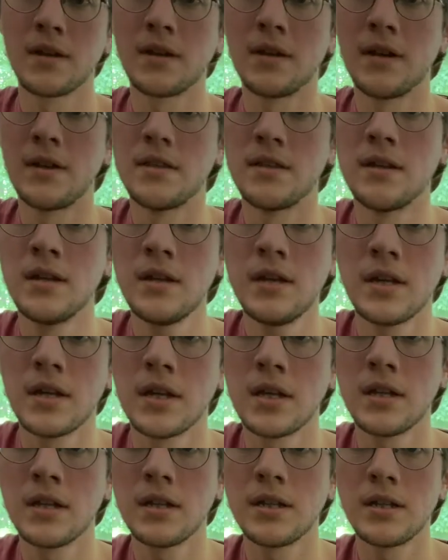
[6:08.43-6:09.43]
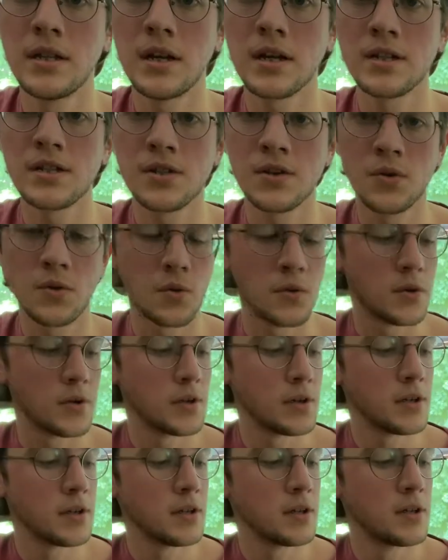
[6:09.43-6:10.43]
And then the next
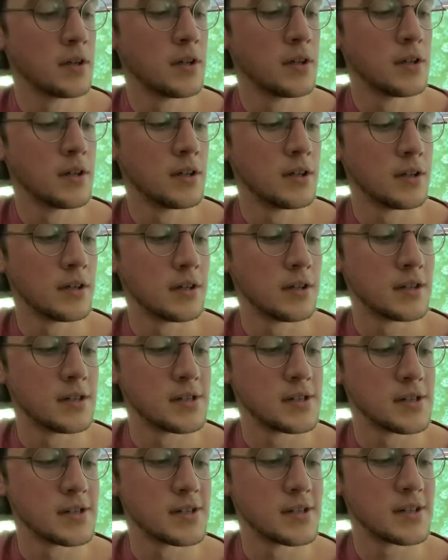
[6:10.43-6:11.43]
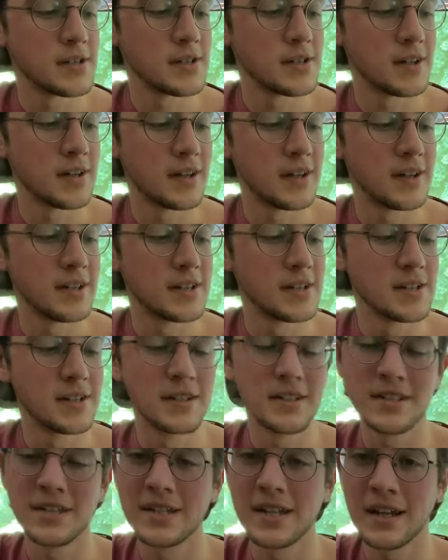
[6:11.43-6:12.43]
chord is
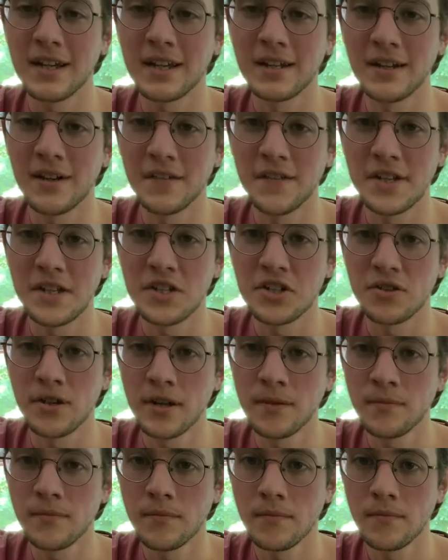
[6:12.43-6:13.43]
second on the E string,